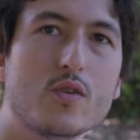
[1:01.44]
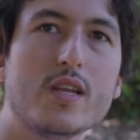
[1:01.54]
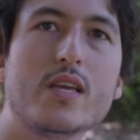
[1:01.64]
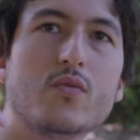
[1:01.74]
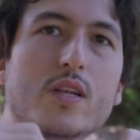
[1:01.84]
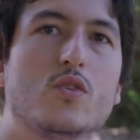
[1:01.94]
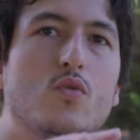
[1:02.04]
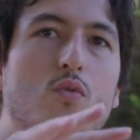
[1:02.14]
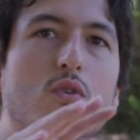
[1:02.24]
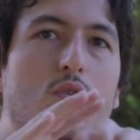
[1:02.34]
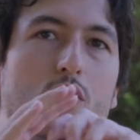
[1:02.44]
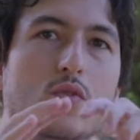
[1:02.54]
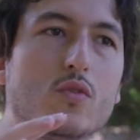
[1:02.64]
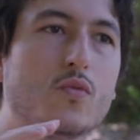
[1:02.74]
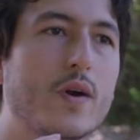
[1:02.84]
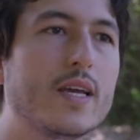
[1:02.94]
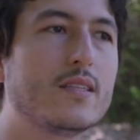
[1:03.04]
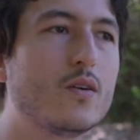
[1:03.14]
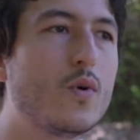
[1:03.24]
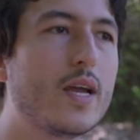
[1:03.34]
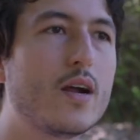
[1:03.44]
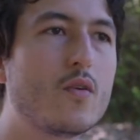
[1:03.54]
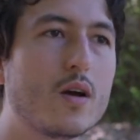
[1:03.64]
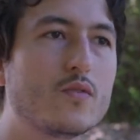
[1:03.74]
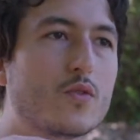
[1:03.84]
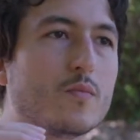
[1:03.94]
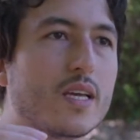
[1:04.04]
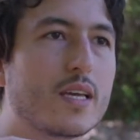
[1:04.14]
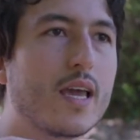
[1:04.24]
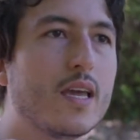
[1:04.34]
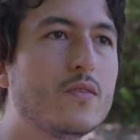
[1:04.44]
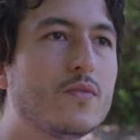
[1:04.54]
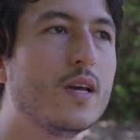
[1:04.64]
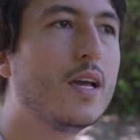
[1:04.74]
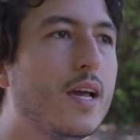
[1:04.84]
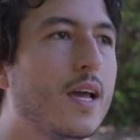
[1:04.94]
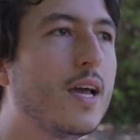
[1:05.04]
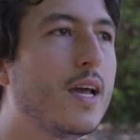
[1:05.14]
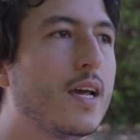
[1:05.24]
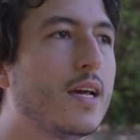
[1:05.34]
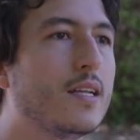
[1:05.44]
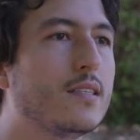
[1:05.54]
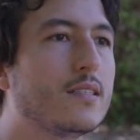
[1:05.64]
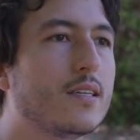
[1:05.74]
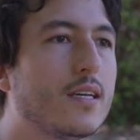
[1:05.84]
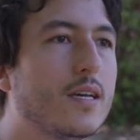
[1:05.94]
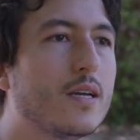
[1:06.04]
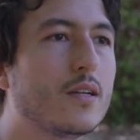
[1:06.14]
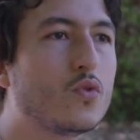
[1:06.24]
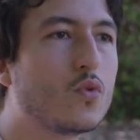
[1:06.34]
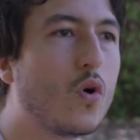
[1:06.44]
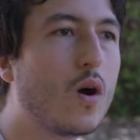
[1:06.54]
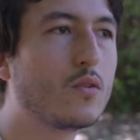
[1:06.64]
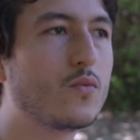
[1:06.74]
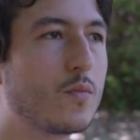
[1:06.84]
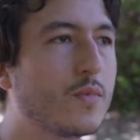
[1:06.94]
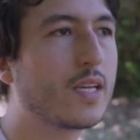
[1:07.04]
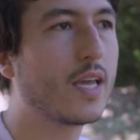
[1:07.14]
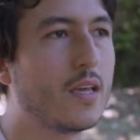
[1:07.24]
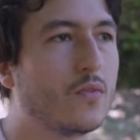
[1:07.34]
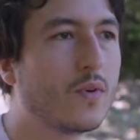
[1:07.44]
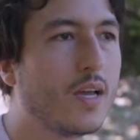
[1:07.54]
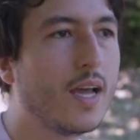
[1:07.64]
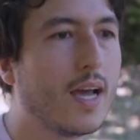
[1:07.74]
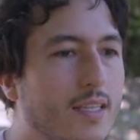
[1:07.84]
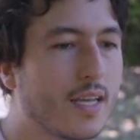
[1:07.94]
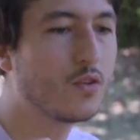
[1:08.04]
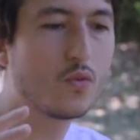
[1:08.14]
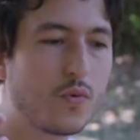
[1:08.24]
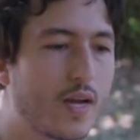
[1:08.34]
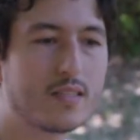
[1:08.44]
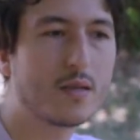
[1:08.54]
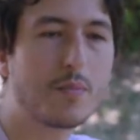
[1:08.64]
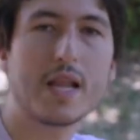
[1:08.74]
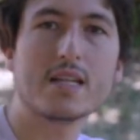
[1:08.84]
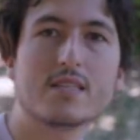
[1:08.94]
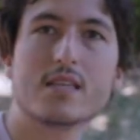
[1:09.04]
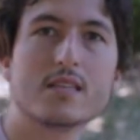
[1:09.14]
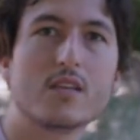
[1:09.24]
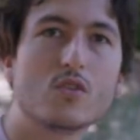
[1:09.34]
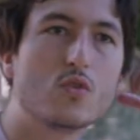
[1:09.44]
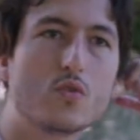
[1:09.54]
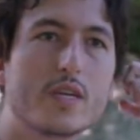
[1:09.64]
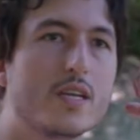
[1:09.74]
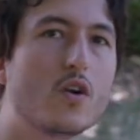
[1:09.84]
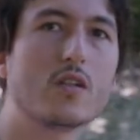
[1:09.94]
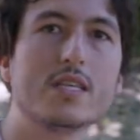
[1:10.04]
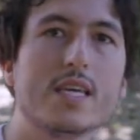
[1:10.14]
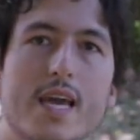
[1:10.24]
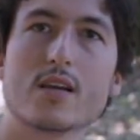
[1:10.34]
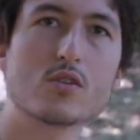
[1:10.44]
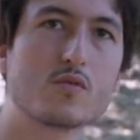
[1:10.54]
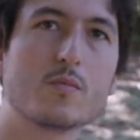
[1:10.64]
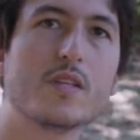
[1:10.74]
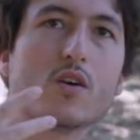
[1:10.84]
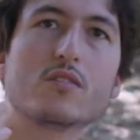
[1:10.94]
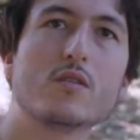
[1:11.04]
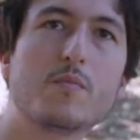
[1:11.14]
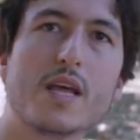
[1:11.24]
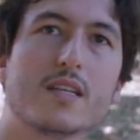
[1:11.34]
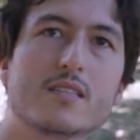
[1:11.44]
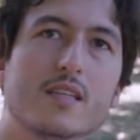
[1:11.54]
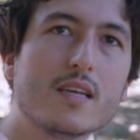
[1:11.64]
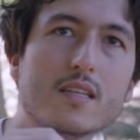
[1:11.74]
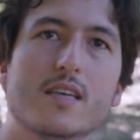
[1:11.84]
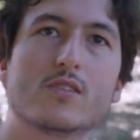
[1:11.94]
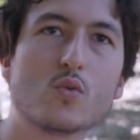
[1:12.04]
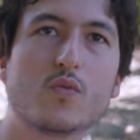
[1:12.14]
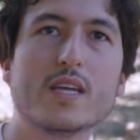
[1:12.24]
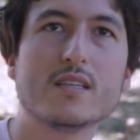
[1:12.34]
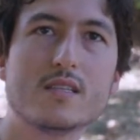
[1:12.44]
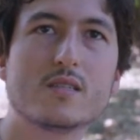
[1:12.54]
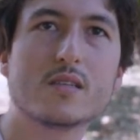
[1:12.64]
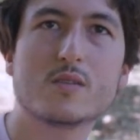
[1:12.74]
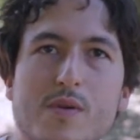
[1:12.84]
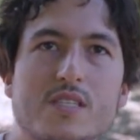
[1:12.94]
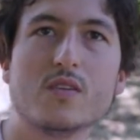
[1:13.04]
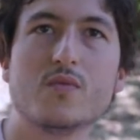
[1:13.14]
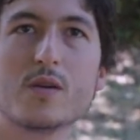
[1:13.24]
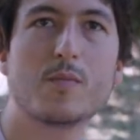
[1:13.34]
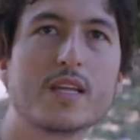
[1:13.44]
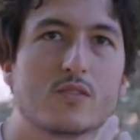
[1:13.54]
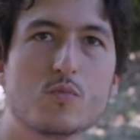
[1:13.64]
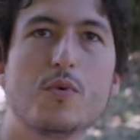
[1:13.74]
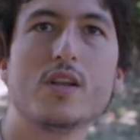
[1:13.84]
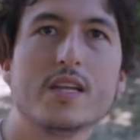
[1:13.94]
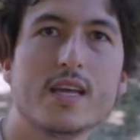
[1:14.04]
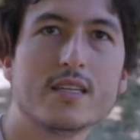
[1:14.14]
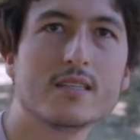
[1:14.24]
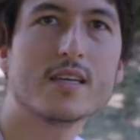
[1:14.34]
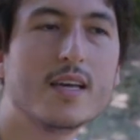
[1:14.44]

live, and you find the way around from the cave and to go out from the cave. And then you find the plants, and then you hear all the echoes from the other plants, and the idea is to find this specific plant to pollinate.